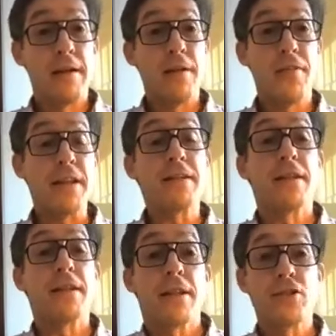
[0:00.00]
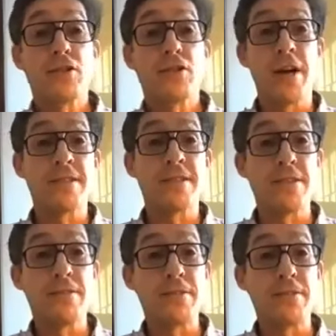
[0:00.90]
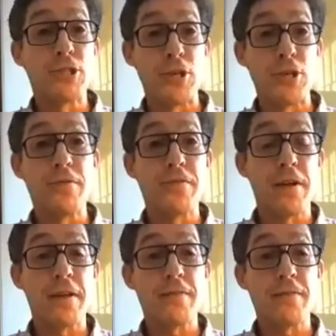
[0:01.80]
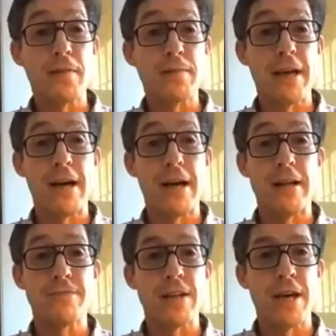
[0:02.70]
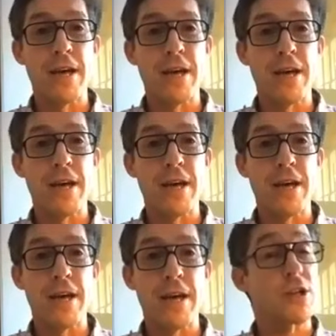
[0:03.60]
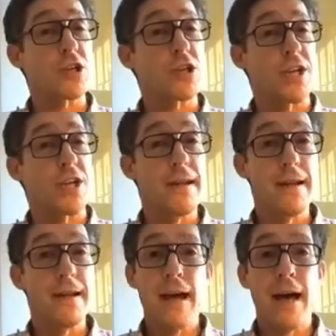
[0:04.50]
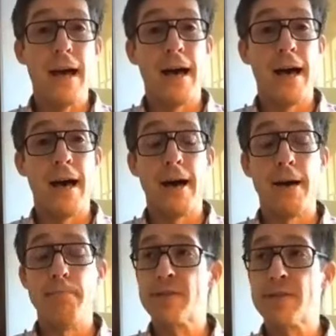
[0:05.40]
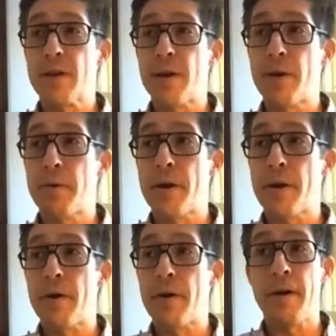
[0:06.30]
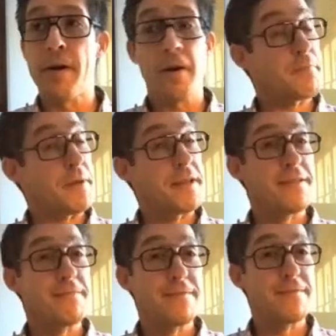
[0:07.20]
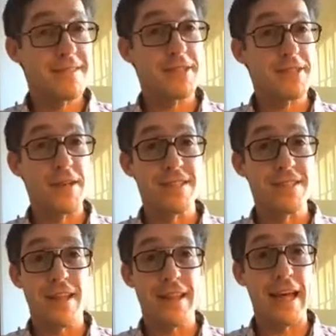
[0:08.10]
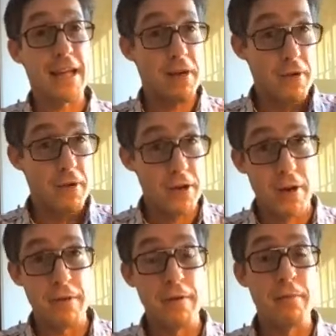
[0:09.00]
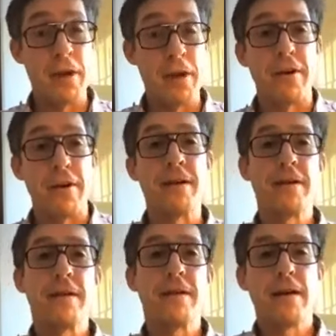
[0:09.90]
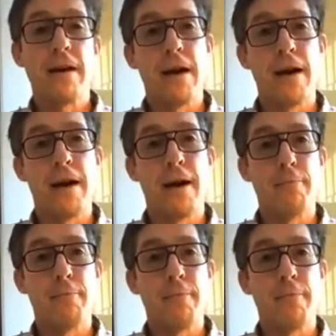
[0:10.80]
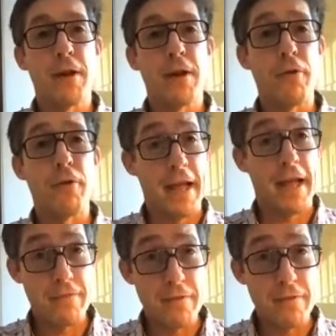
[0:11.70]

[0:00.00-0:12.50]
thing that they're trying to do for themselves. You know, it's really crushing. So, you know, I've been in situations like that later on in my career, you know, running out of